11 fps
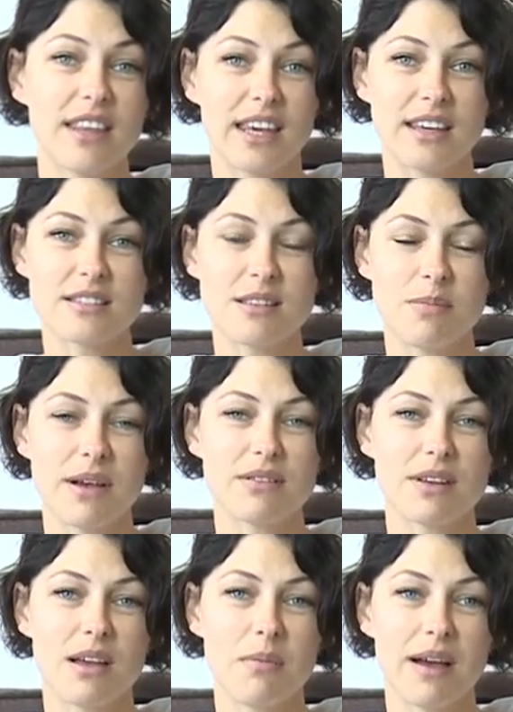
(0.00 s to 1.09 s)
things
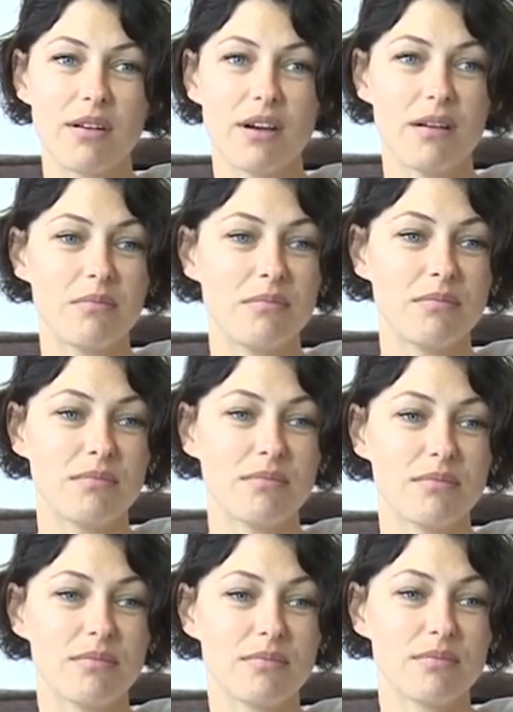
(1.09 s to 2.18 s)
about
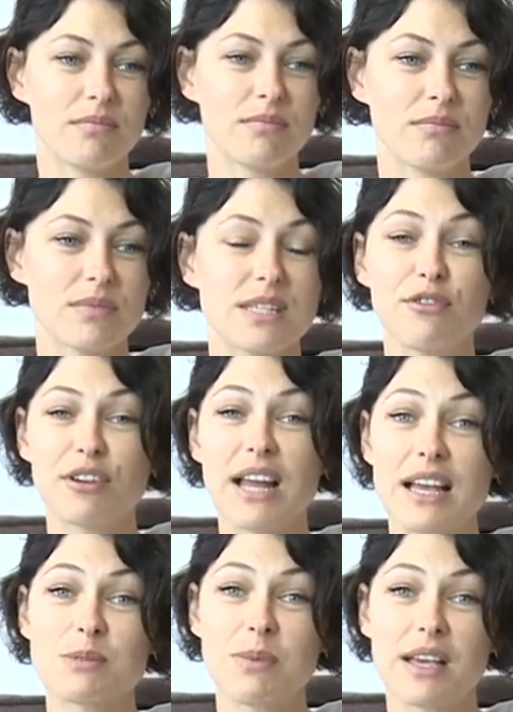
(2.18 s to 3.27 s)
different
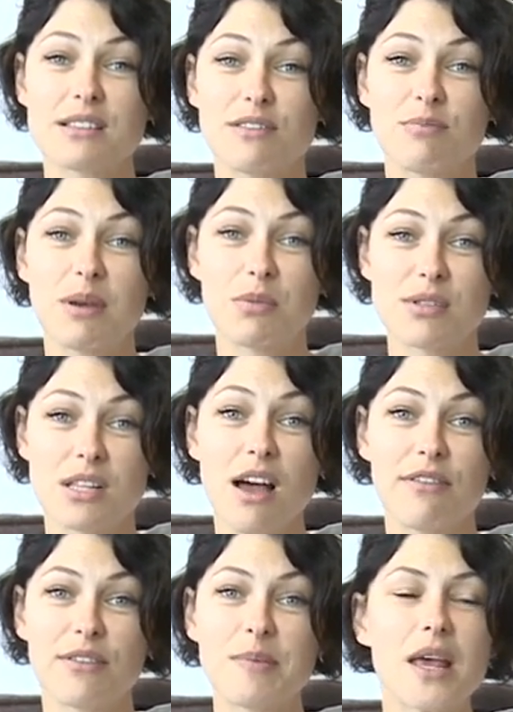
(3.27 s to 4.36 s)
aspects of people's life.
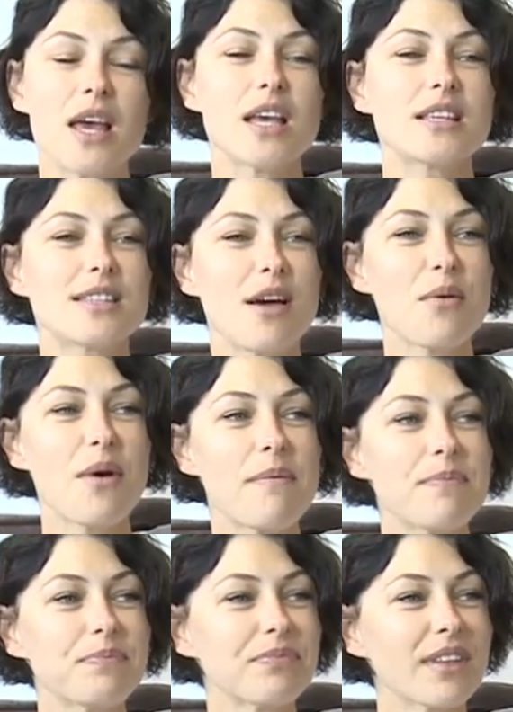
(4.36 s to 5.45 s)
So
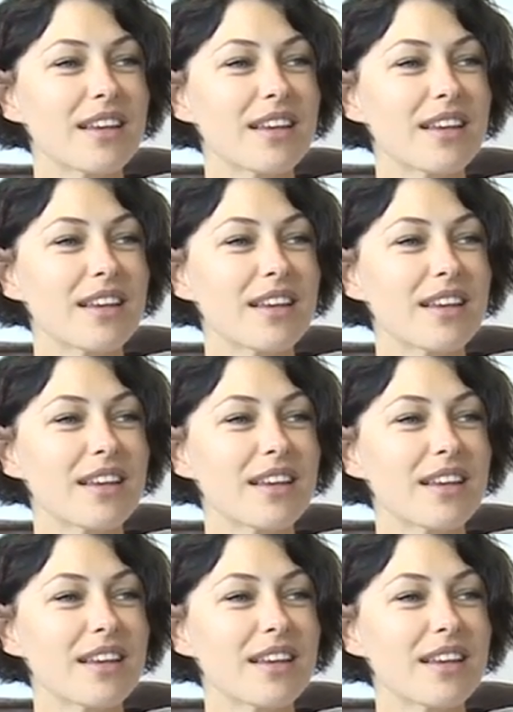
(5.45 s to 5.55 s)
am